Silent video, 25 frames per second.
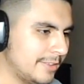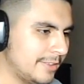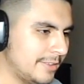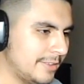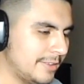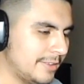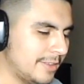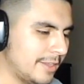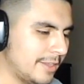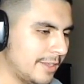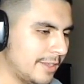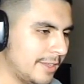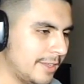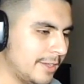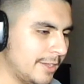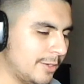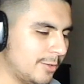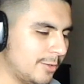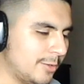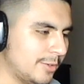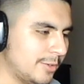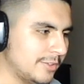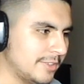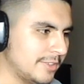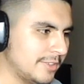The hell
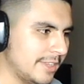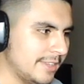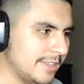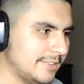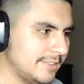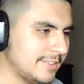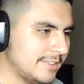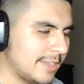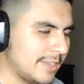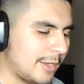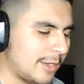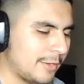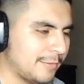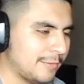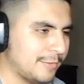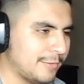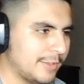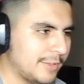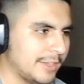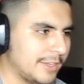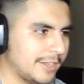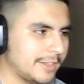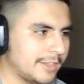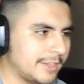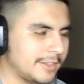was that sound
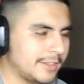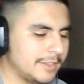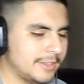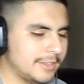effect? I'm the